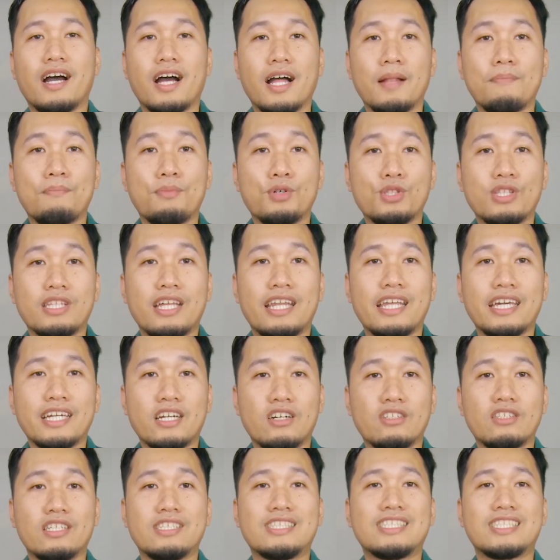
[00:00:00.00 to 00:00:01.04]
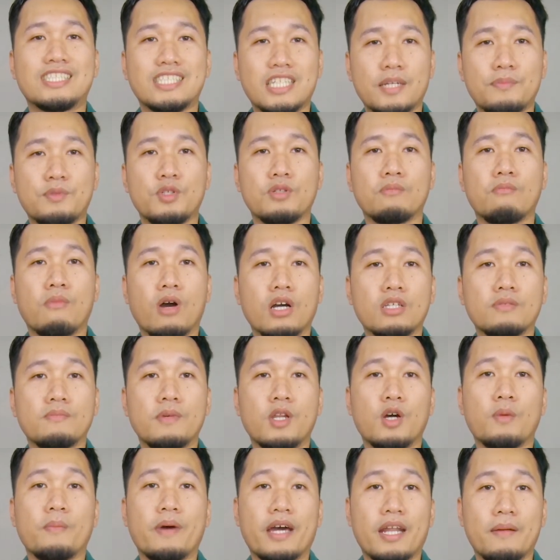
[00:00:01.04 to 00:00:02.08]
I'll put the link on the description box
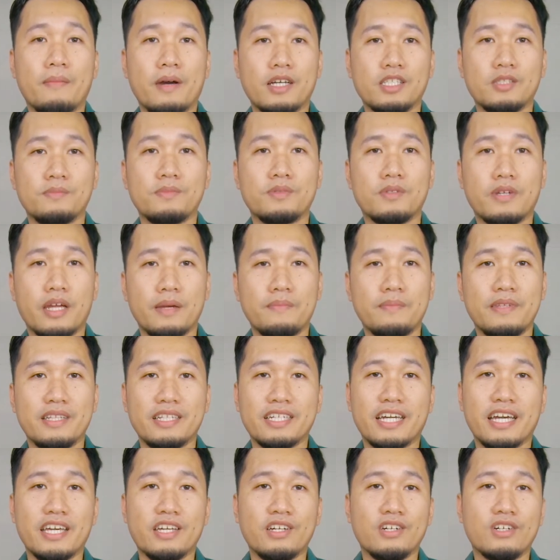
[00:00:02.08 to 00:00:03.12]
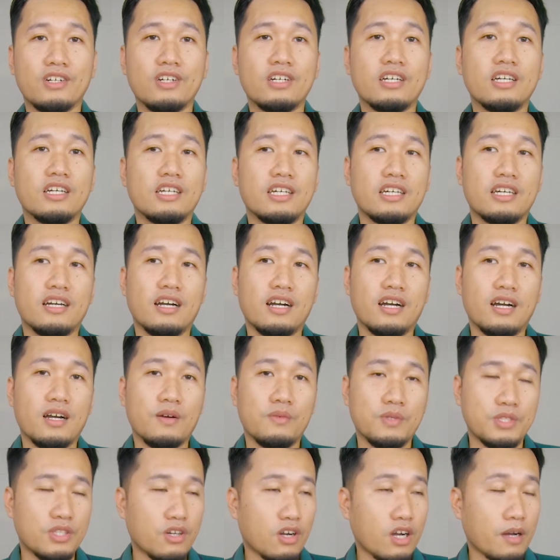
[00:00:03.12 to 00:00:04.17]
below para makasubscribe din kayo. Uh,
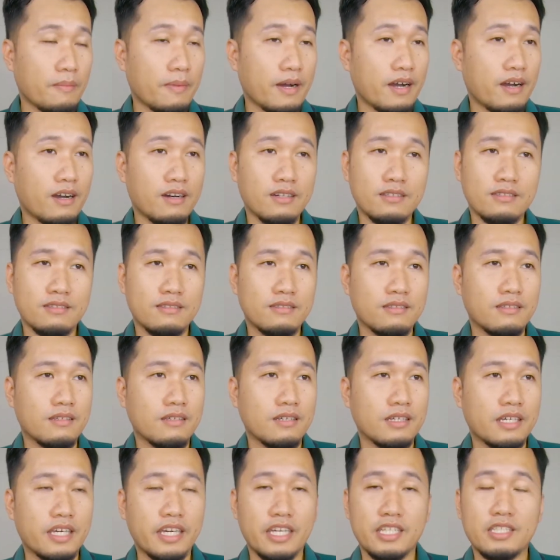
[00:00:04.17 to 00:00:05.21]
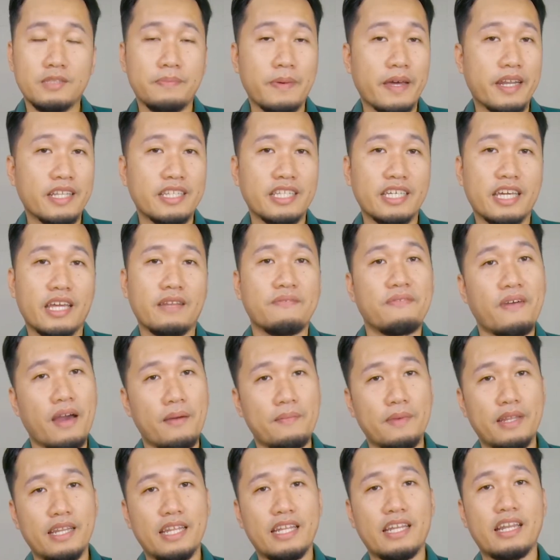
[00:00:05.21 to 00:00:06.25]
we talk about kids, parenting, and
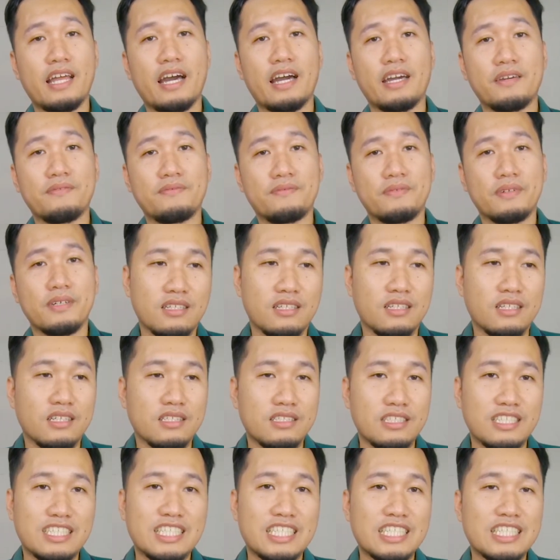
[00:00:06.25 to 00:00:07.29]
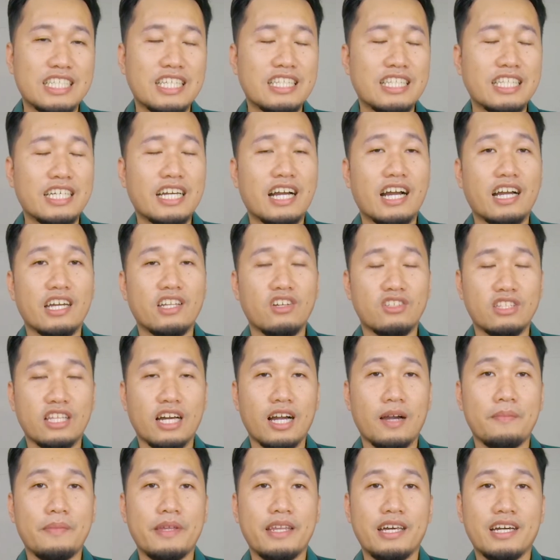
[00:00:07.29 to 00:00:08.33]
family life. Just recently nga, kinontak
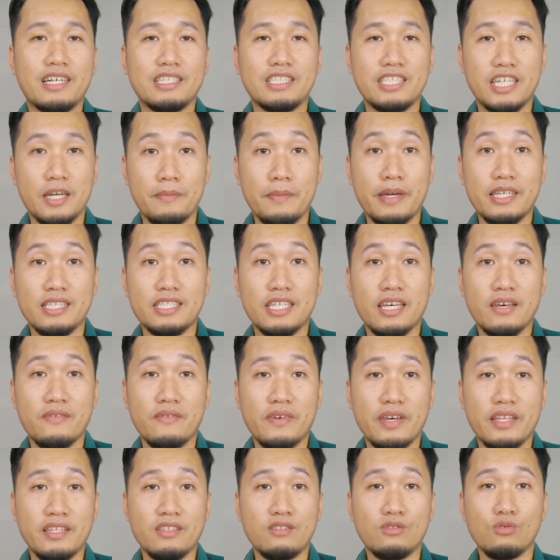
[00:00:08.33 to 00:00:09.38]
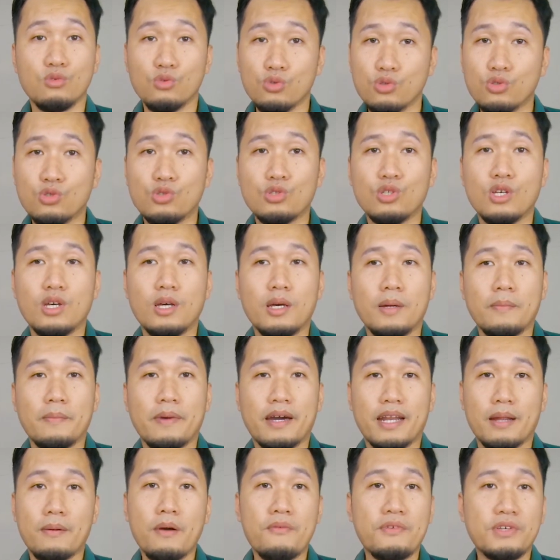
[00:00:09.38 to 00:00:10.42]
kami ng G M A seven News
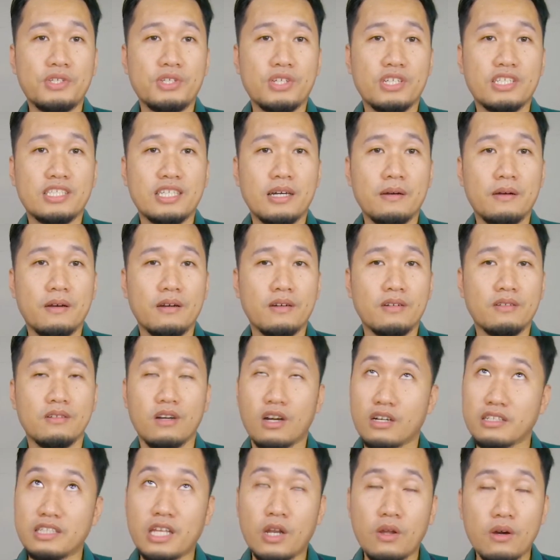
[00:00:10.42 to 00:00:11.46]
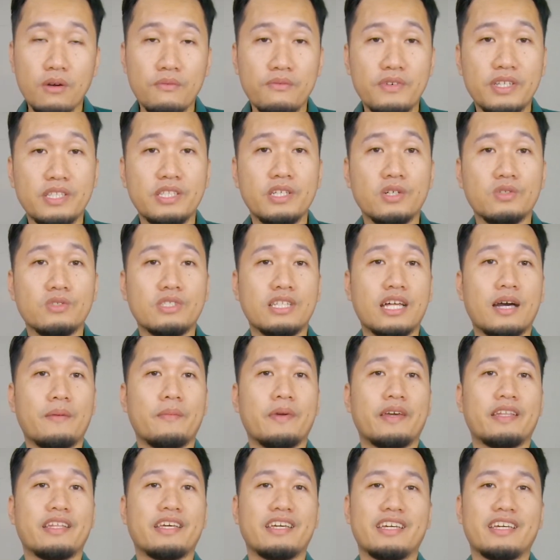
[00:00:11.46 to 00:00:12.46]
para ma-feature isang or dalawang videos namin.